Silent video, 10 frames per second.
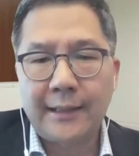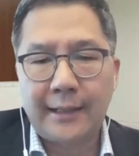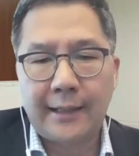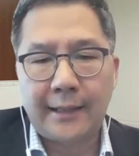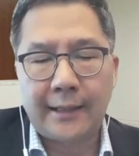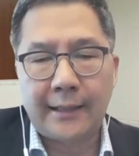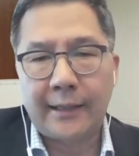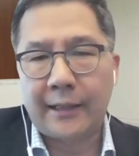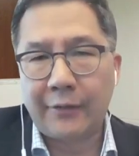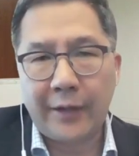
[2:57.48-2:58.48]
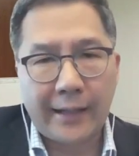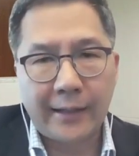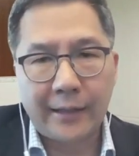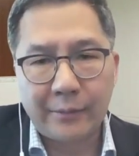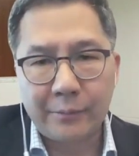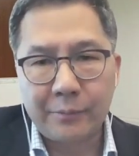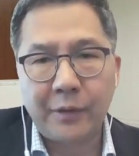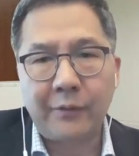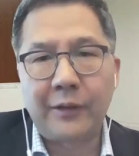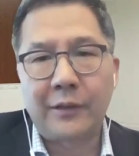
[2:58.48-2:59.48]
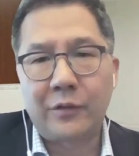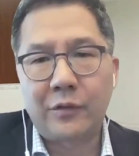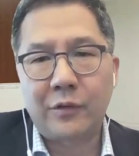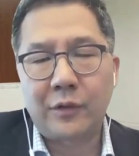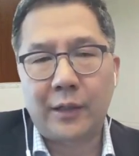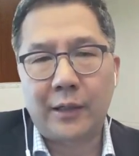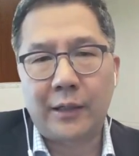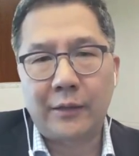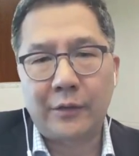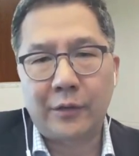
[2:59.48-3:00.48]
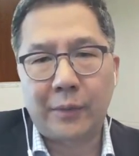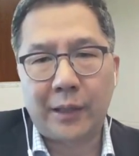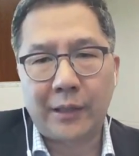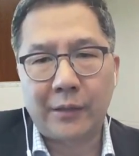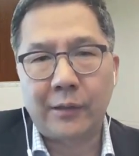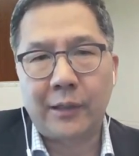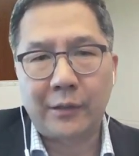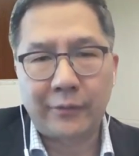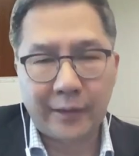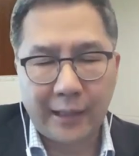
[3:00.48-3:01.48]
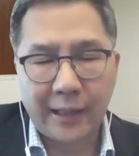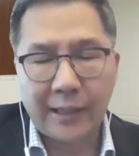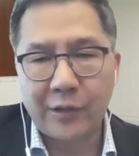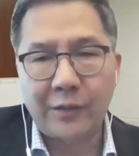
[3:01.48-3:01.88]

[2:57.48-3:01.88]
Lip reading: And I've had the privilege during my career of engaging